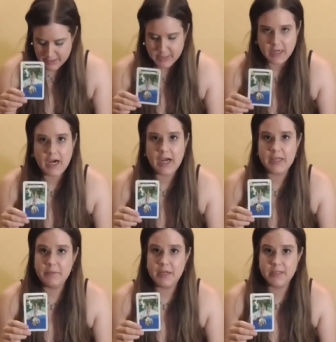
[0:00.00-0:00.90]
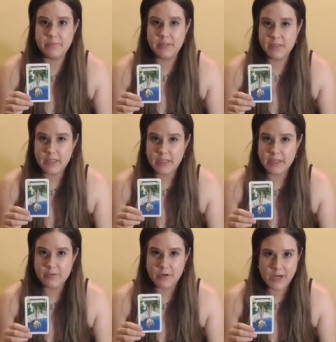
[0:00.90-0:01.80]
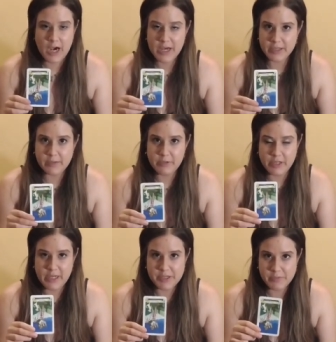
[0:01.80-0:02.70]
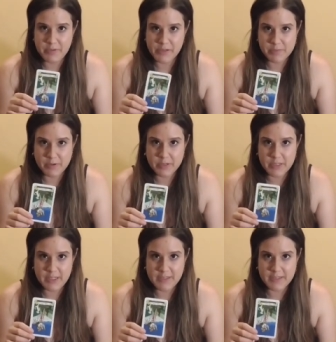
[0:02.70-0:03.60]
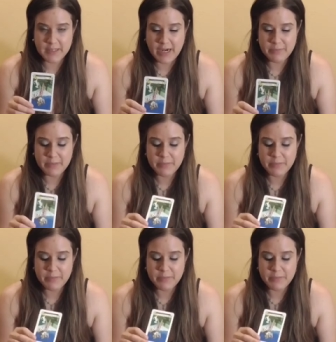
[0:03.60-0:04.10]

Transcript: it's a high possibility that you are not in communication with this person at this time,